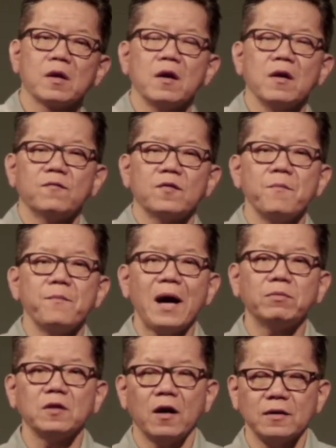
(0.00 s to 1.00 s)
from
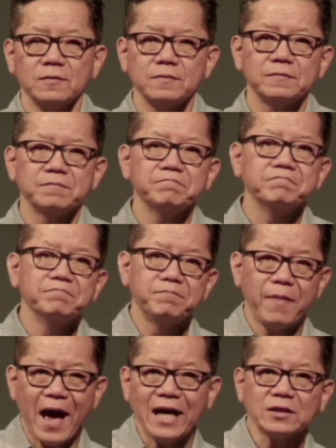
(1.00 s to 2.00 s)
Babylon,
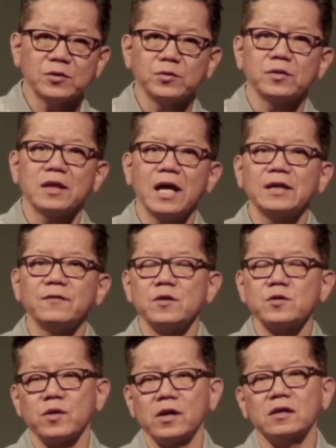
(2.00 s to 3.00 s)
back to the land of
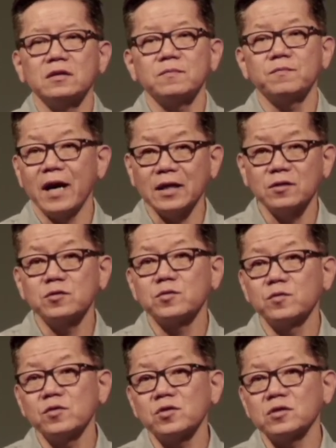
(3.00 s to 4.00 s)
Israel, back to
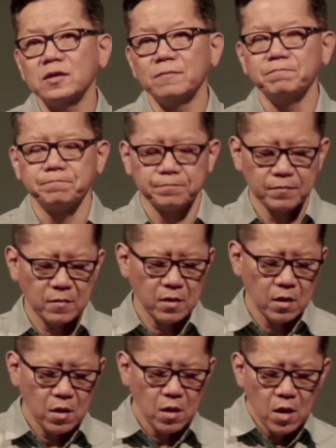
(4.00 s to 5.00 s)
Jerusalem.
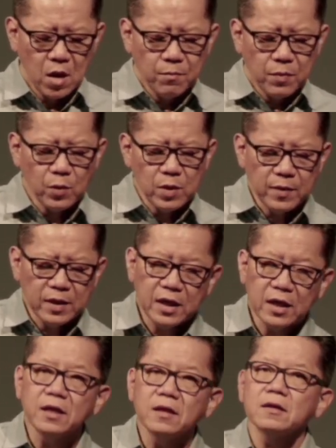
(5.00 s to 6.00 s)
But we
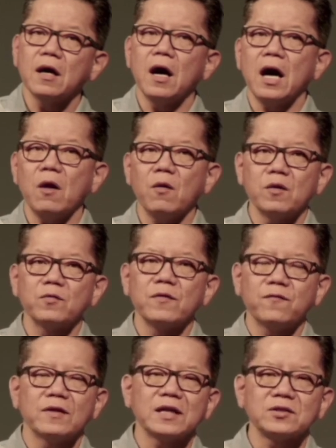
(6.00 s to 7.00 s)
begin our
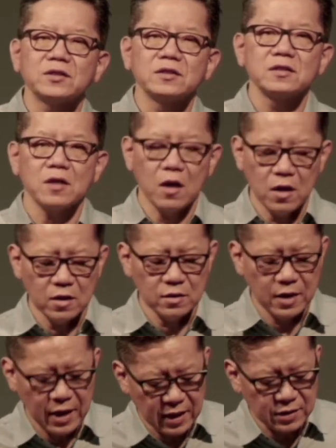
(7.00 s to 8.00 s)
reflections on
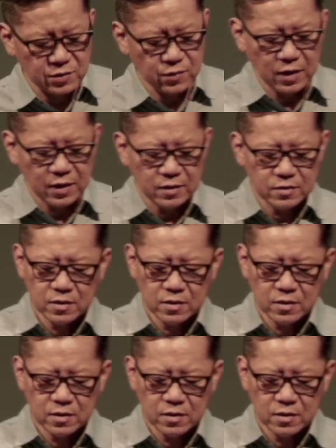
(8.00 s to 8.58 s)
Ezra